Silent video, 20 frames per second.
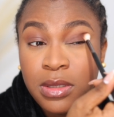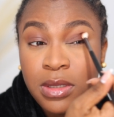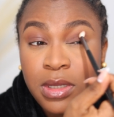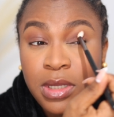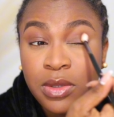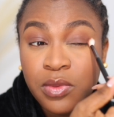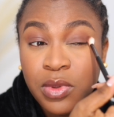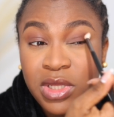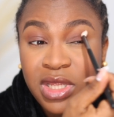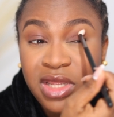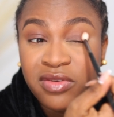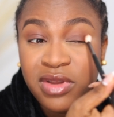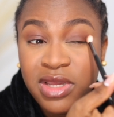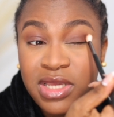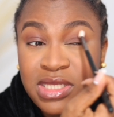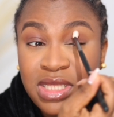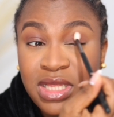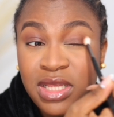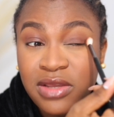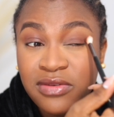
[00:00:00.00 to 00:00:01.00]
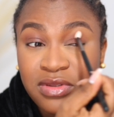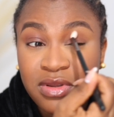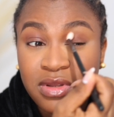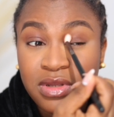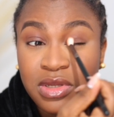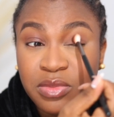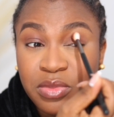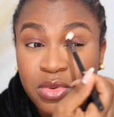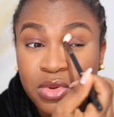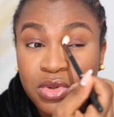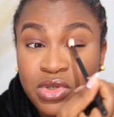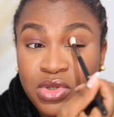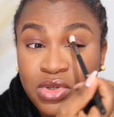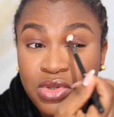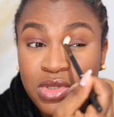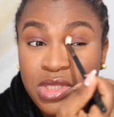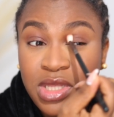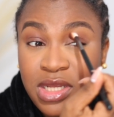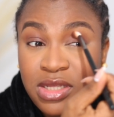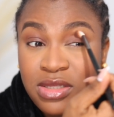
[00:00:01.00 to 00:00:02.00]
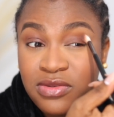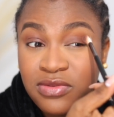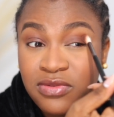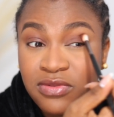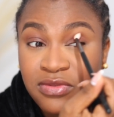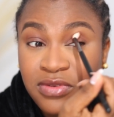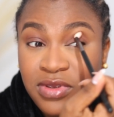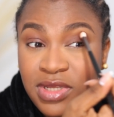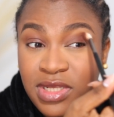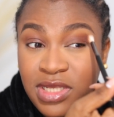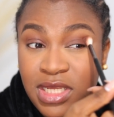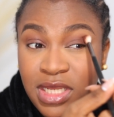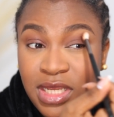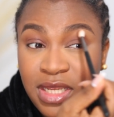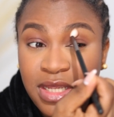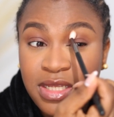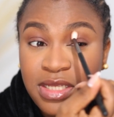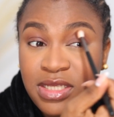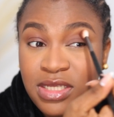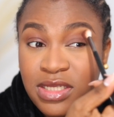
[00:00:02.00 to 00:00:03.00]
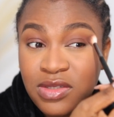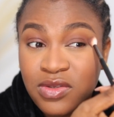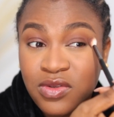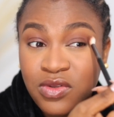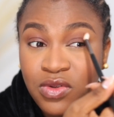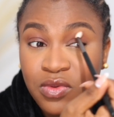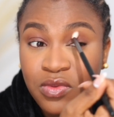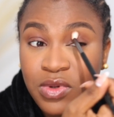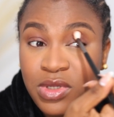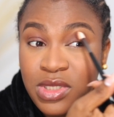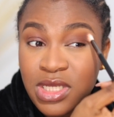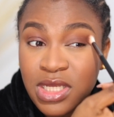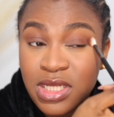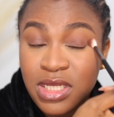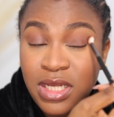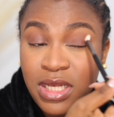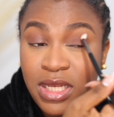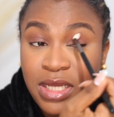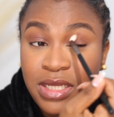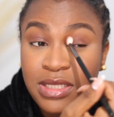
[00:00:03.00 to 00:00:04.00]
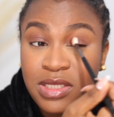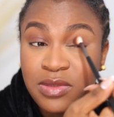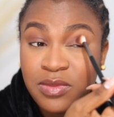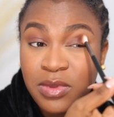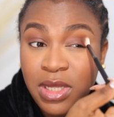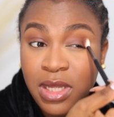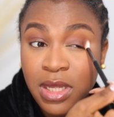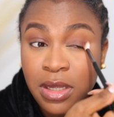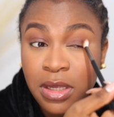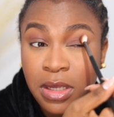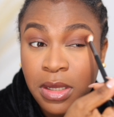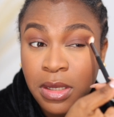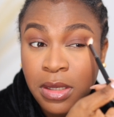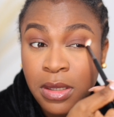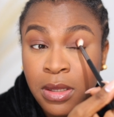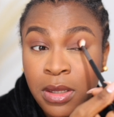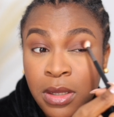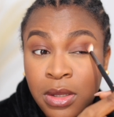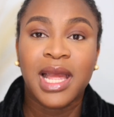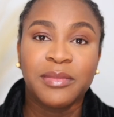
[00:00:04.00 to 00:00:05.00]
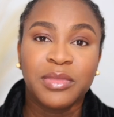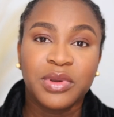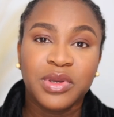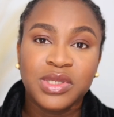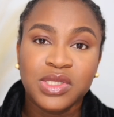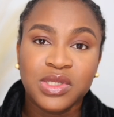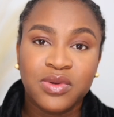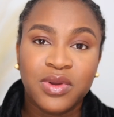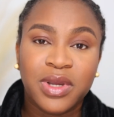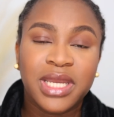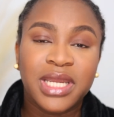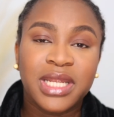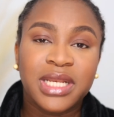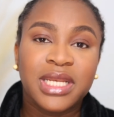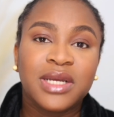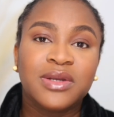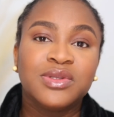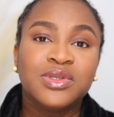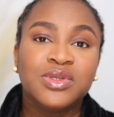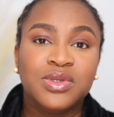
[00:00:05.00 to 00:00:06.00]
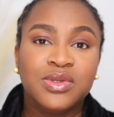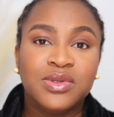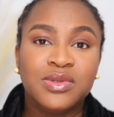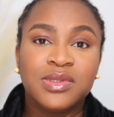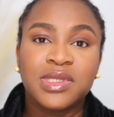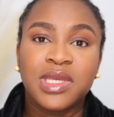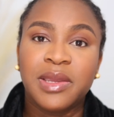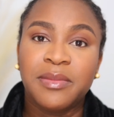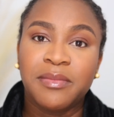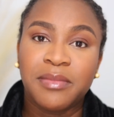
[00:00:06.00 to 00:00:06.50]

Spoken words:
and whatever is left on the brush, use that to fade the edges. You don't want any line to be hanging. I'm going to go ahead now to use a